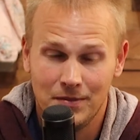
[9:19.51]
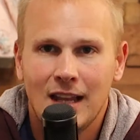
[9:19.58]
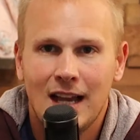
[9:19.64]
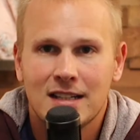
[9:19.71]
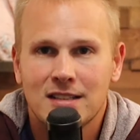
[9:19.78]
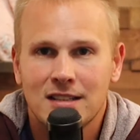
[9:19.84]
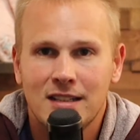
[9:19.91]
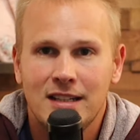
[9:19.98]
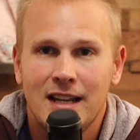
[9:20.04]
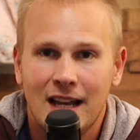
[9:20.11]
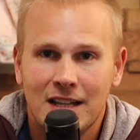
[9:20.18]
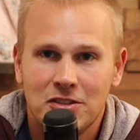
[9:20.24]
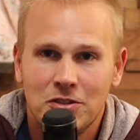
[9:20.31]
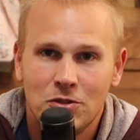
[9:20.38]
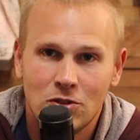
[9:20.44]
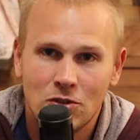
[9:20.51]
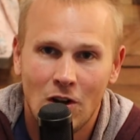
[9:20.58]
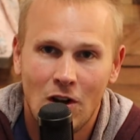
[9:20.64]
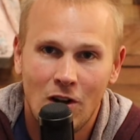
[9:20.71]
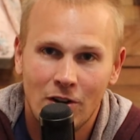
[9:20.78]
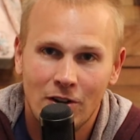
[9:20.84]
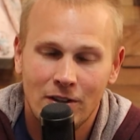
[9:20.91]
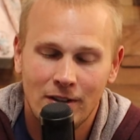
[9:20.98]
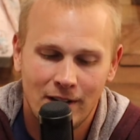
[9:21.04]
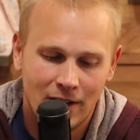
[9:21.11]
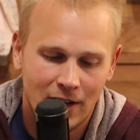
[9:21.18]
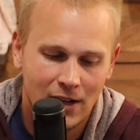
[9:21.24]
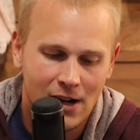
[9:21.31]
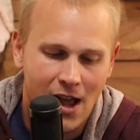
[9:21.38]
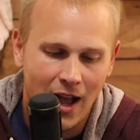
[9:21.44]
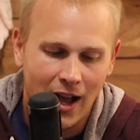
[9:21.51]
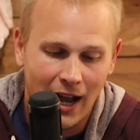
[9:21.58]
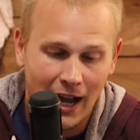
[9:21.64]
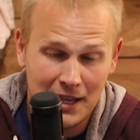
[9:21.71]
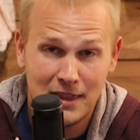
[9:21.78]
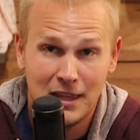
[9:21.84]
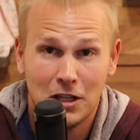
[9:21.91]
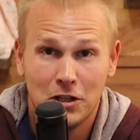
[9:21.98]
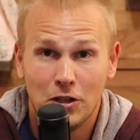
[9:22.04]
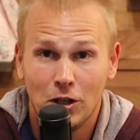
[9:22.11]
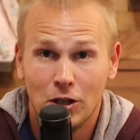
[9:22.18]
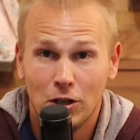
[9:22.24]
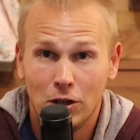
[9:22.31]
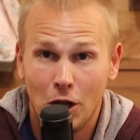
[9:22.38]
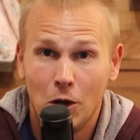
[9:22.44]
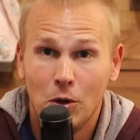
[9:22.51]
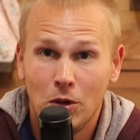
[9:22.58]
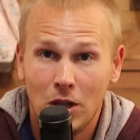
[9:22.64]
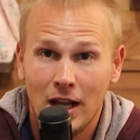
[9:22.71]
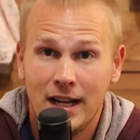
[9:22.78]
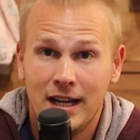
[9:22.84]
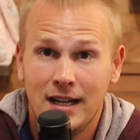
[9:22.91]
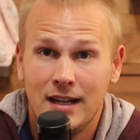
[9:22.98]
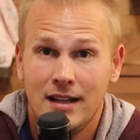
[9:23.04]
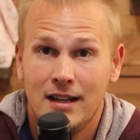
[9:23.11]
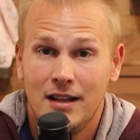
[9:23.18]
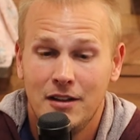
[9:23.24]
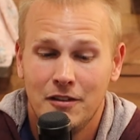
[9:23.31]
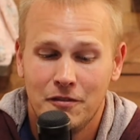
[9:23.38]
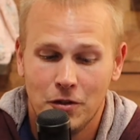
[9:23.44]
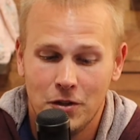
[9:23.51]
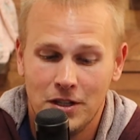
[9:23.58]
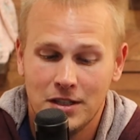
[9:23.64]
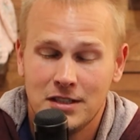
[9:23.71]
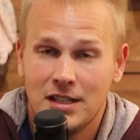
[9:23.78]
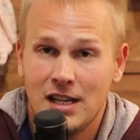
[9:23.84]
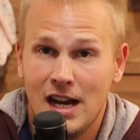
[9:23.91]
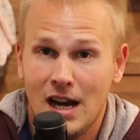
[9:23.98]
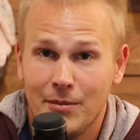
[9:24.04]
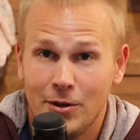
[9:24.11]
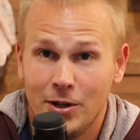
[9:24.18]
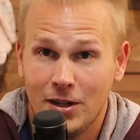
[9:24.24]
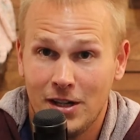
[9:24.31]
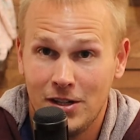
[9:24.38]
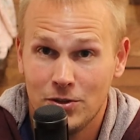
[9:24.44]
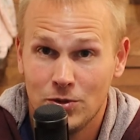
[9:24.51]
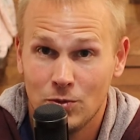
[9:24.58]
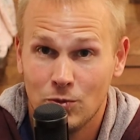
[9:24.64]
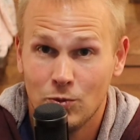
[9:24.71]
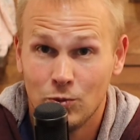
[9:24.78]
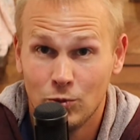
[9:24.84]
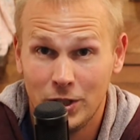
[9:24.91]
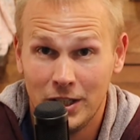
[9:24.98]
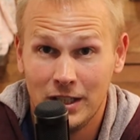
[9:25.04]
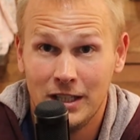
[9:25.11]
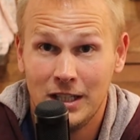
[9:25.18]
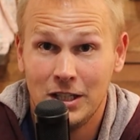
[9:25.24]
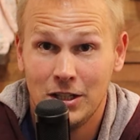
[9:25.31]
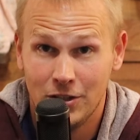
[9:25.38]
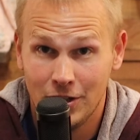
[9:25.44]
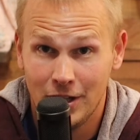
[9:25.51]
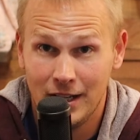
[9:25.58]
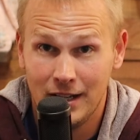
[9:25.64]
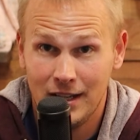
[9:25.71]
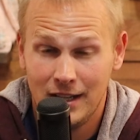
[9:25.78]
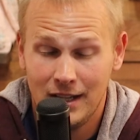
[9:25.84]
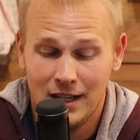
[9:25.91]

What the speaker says: Lastly, as you saw earlier, I think the low light for this camera is really good.